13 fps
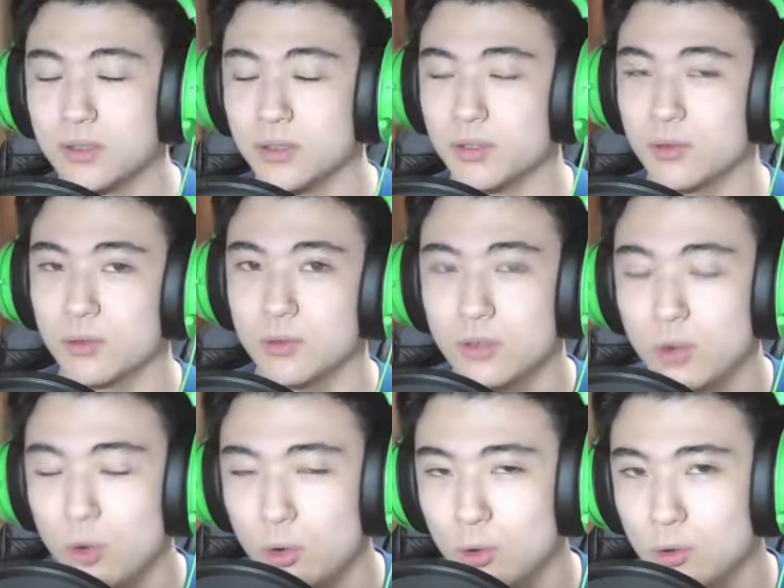little
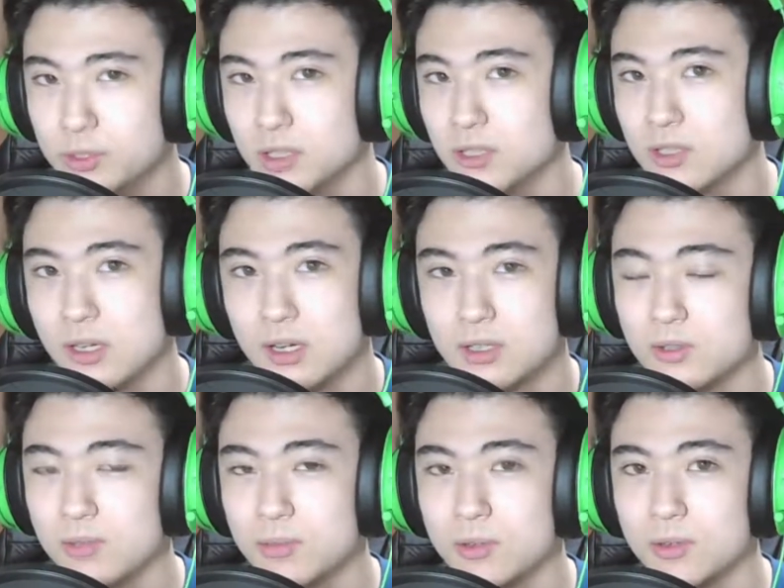hole to talk
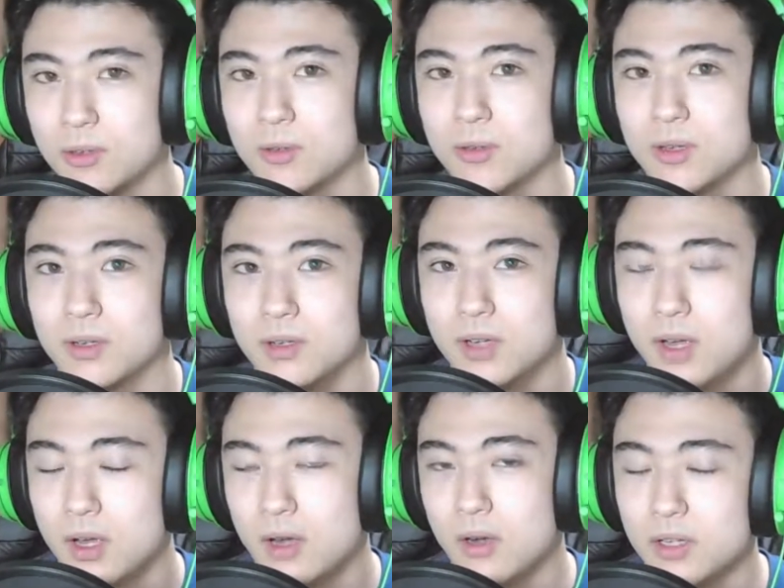to him through. And
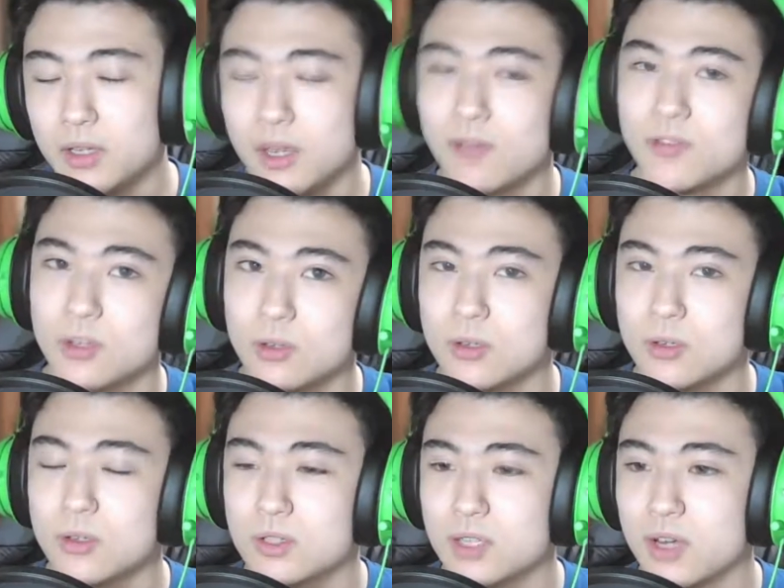all you have to do
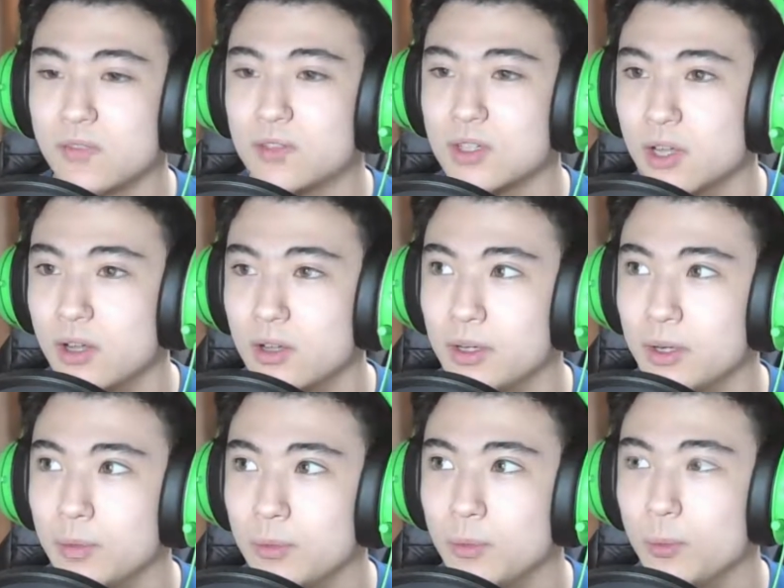is you have to tell
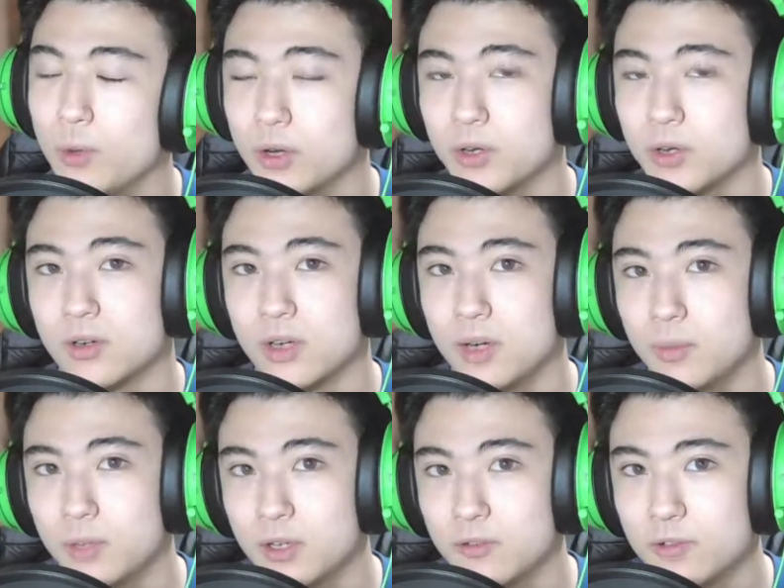him where you're
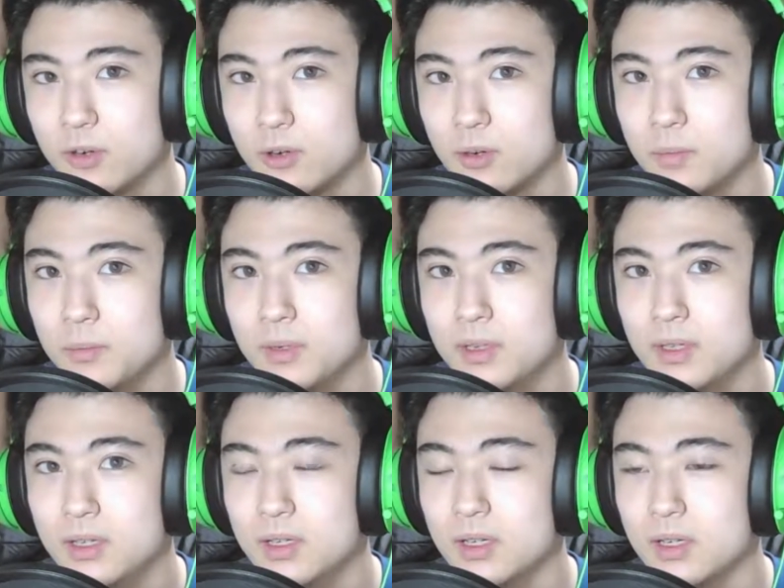coming from,
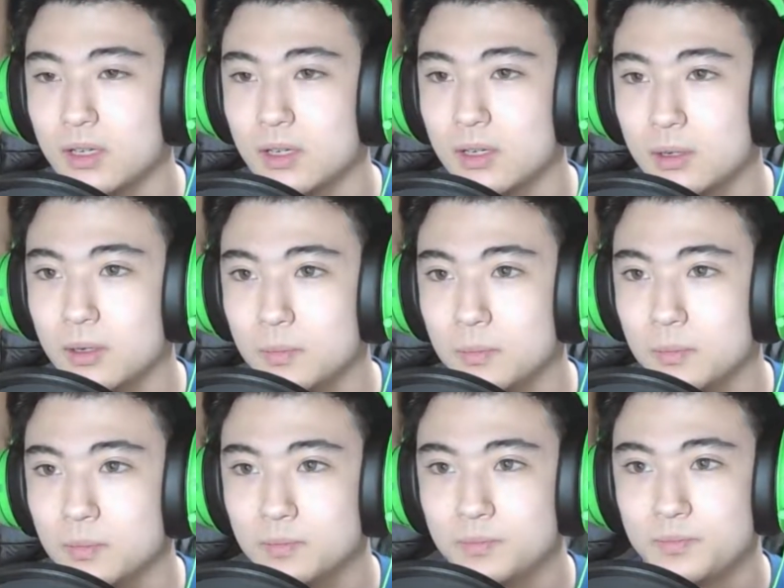
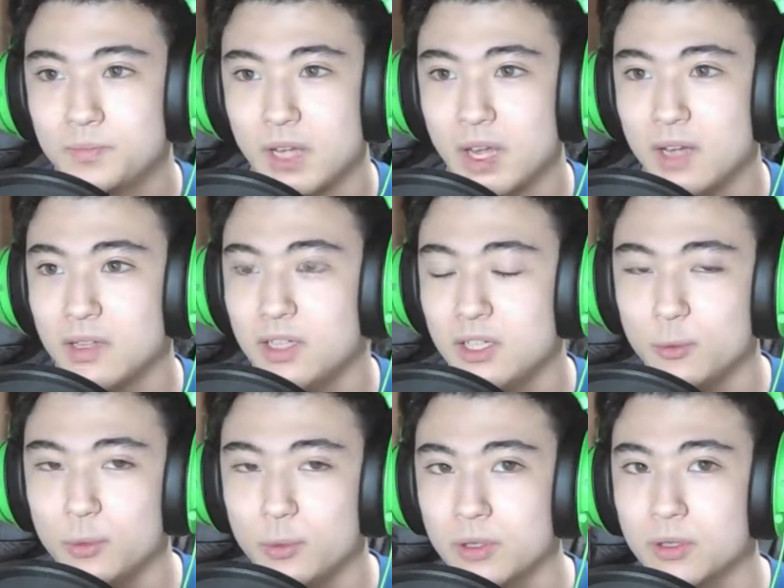and he
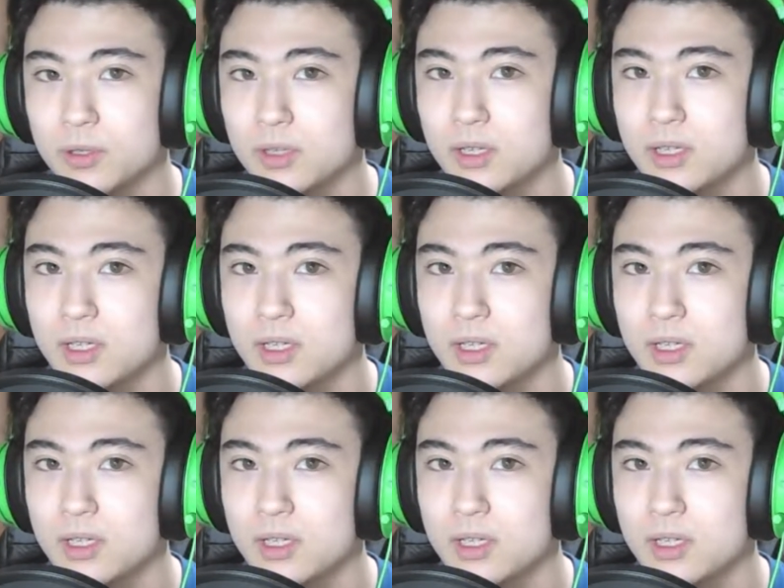will